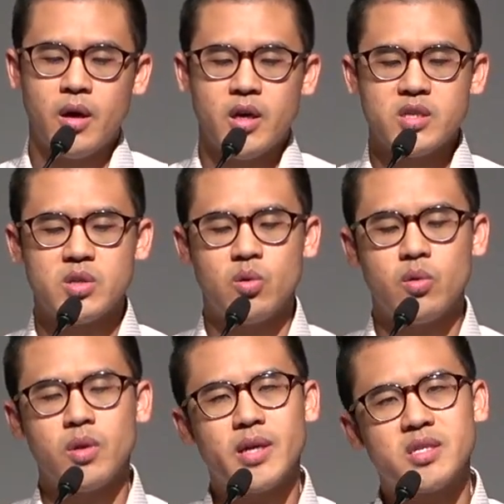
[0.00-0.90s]
So
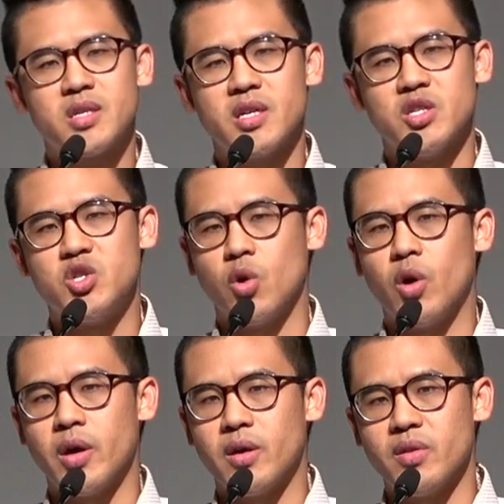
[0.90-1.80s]
let's
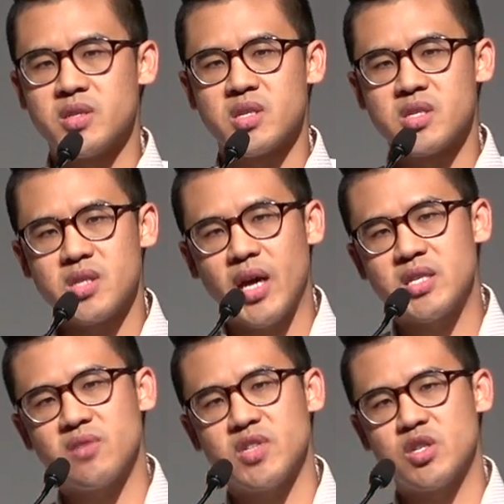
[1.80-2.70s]
enjoy this
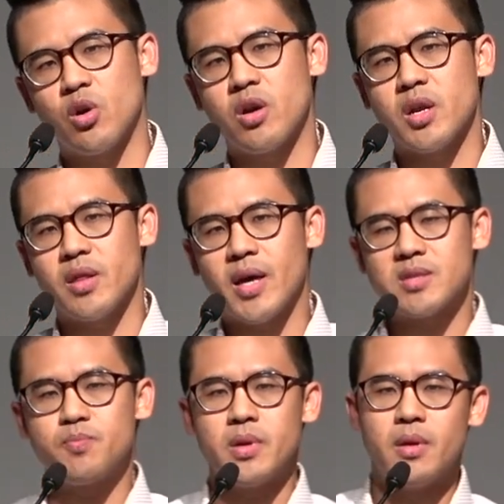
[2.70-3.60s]
slice of eternity that's
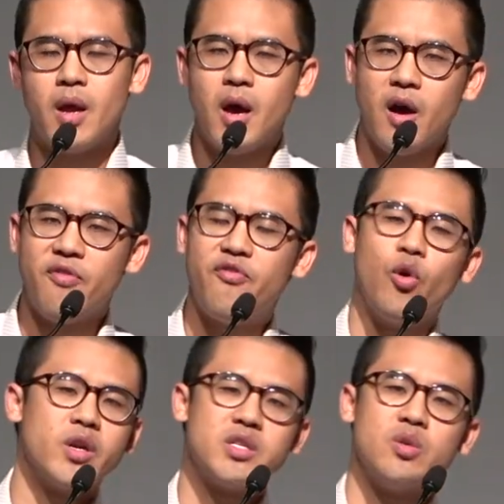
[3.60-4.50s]
been
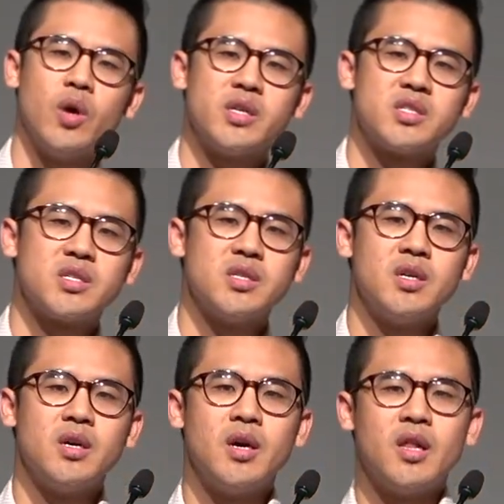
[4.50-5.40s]
afforded to us.
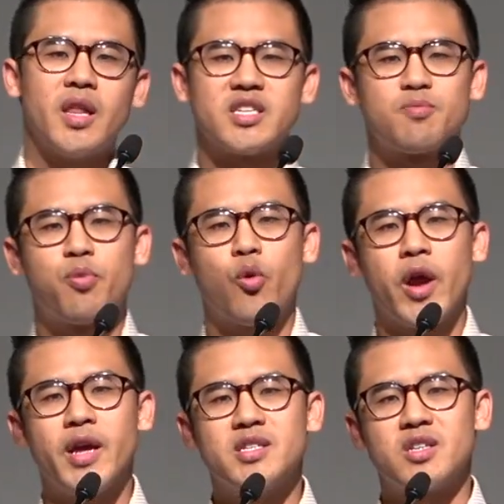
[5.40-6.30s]
Let us
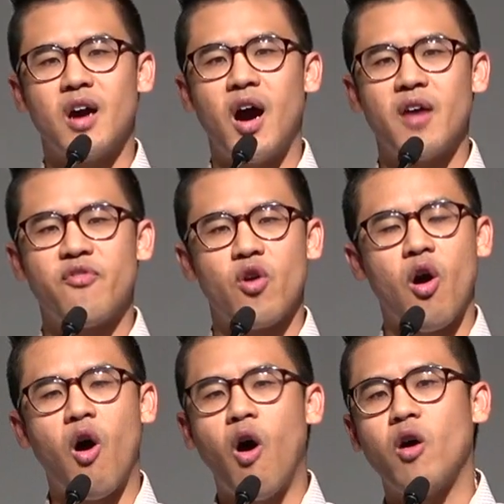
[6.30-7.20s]
praise God for
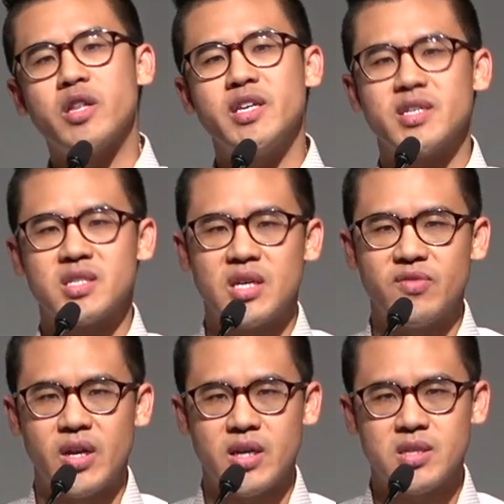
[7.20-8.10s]
all he has
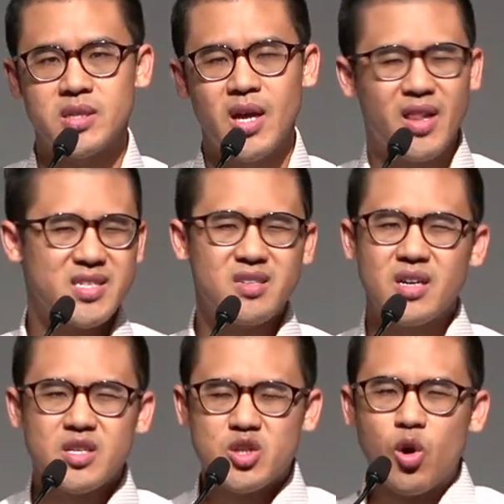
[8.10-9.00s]
given us. Let's
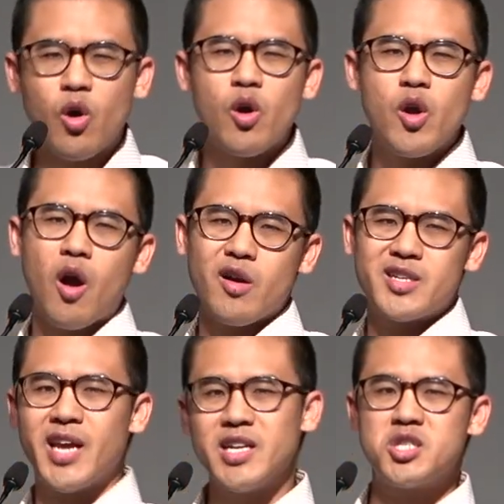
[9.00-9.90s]
turn our
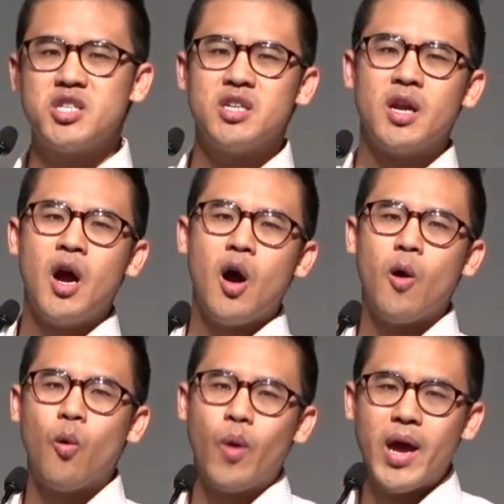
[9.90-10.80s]
attention
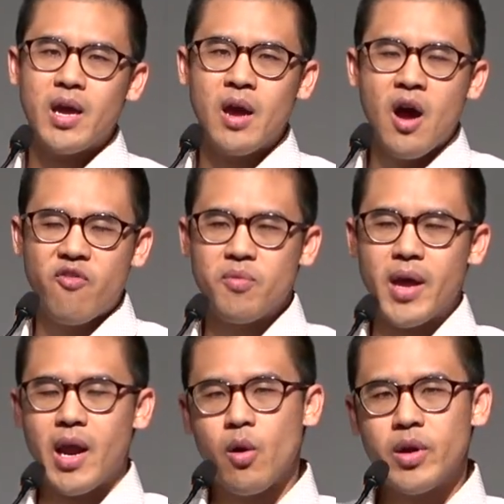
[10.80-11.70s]
away from
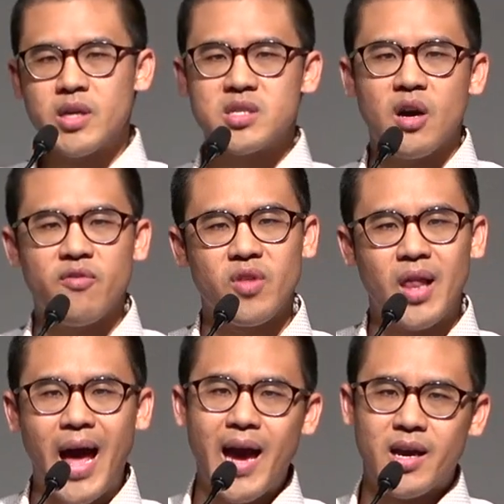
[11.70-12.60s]
the areas of
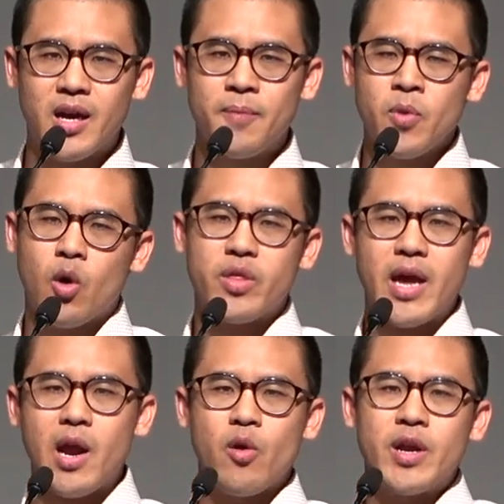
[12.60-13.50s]
lack or
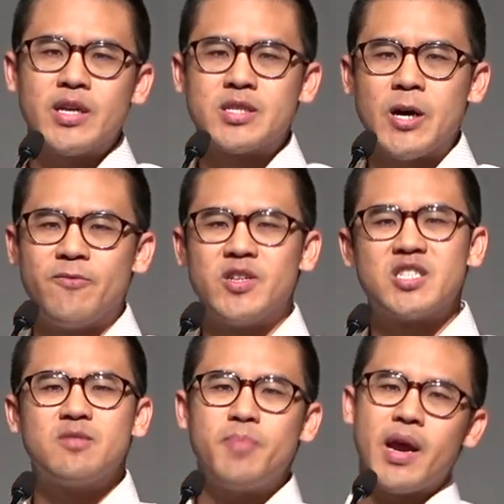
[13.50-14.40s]
the areas of
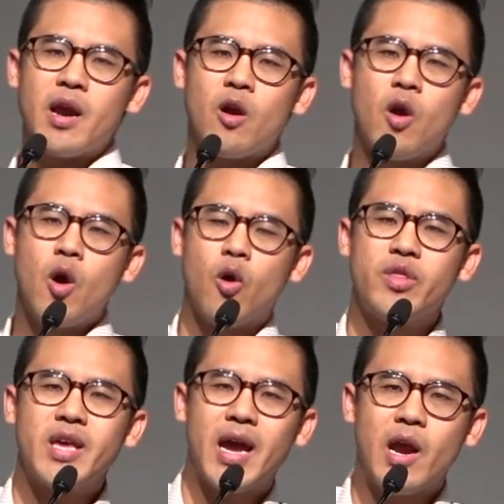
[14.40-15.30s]
despair or
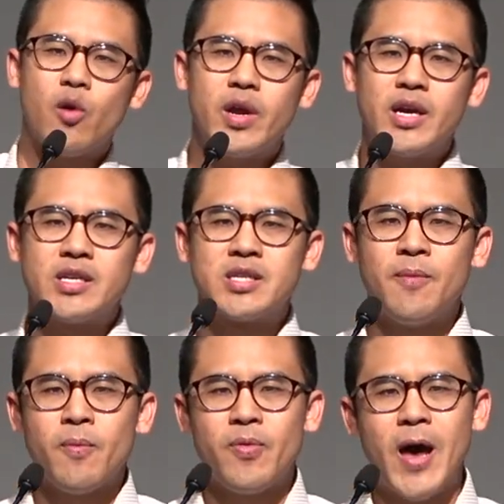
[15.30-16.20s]
the areas
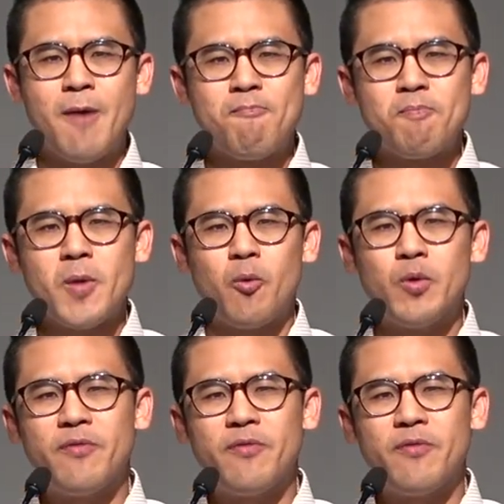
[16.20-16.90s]
that we